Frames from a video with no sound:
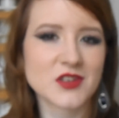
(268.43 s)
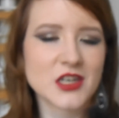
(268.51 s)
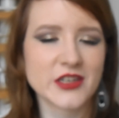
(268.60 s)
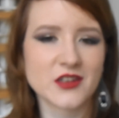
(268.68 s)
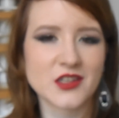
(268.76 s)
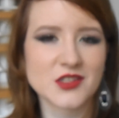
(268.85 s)

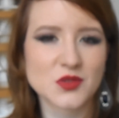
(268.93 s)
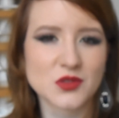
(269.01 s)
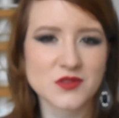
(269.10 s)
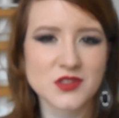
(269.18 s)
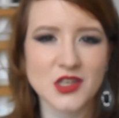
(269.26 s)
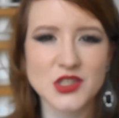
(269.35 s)
really nice
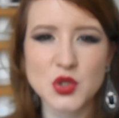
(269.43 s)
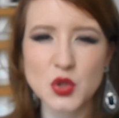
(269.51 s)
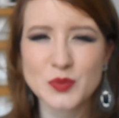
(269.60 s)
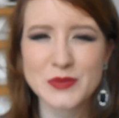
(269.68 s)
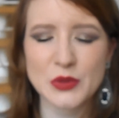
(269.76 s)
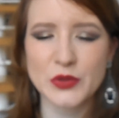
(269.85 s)
sort of subtle
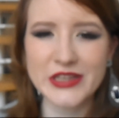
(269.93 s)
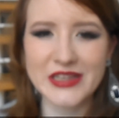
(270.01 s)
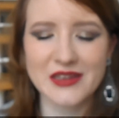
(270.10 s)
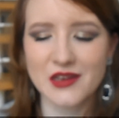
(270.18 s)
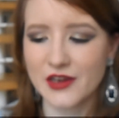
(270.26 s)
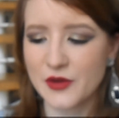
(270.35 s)

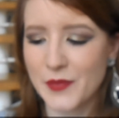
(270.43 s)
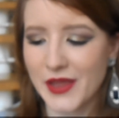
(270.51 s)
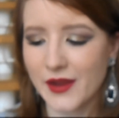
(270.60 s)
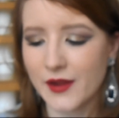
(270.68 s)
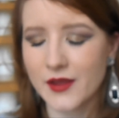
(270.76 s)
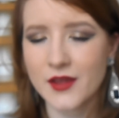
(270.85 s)
milky kind of
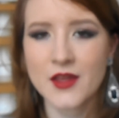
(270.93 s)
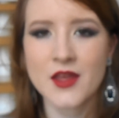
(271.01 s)
pink,